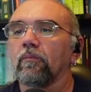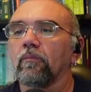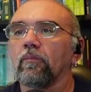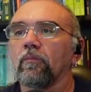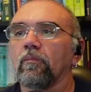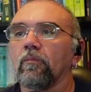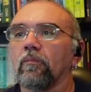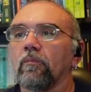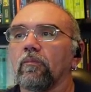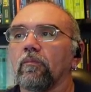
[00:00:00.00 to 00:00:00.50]

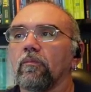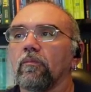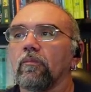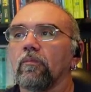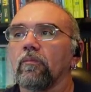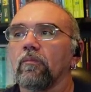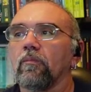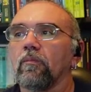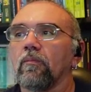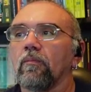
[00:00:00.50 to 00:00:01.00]

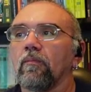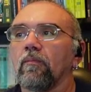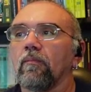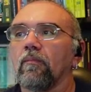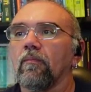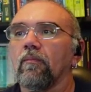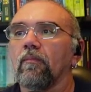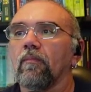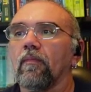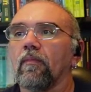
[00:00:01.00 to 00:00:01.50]

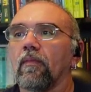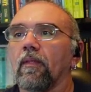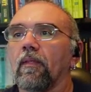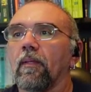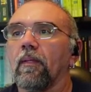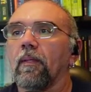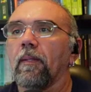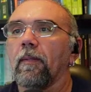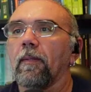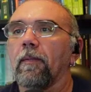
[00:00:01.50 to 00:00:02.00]

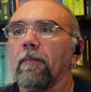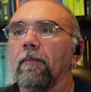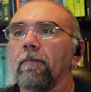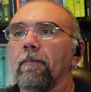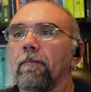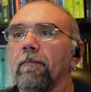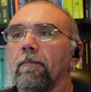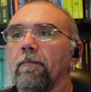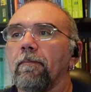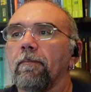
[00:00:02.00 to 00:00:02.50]

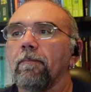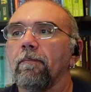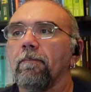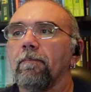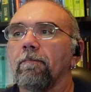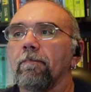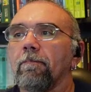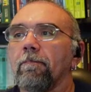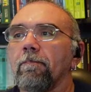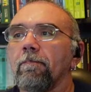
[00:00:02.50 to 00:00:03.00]

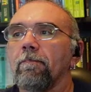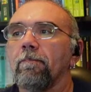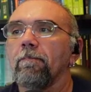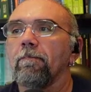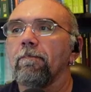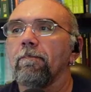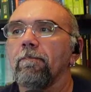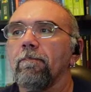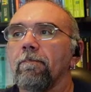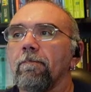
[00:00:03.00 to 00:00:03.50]

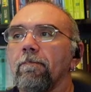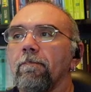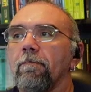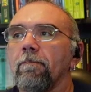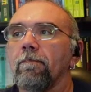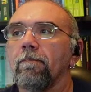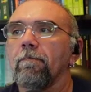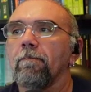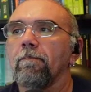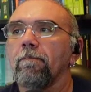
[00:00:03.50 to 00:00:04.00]

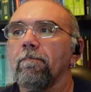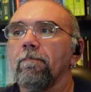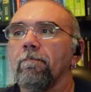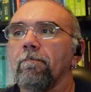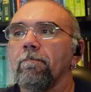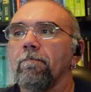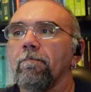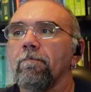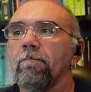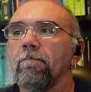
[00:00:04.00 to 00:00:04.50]

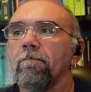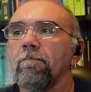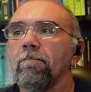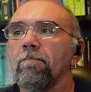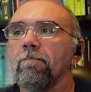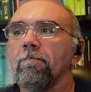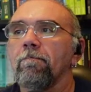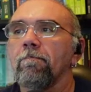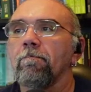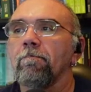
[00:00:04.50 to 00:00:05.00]

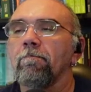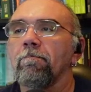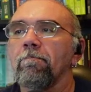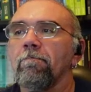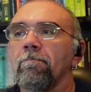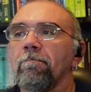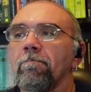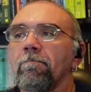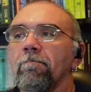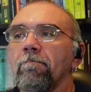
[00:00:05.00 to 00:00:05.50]

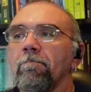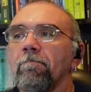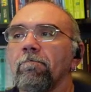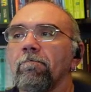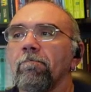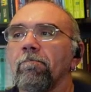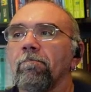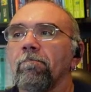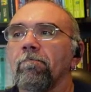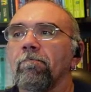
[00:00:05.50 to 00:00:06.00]

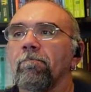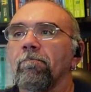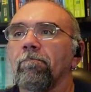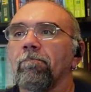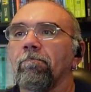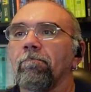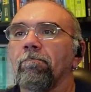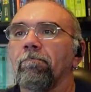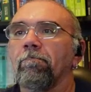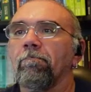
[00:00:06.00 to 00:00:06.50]

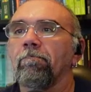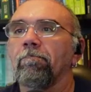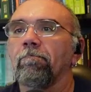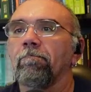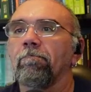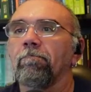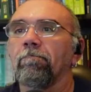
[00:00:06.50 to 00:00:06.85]
(silent)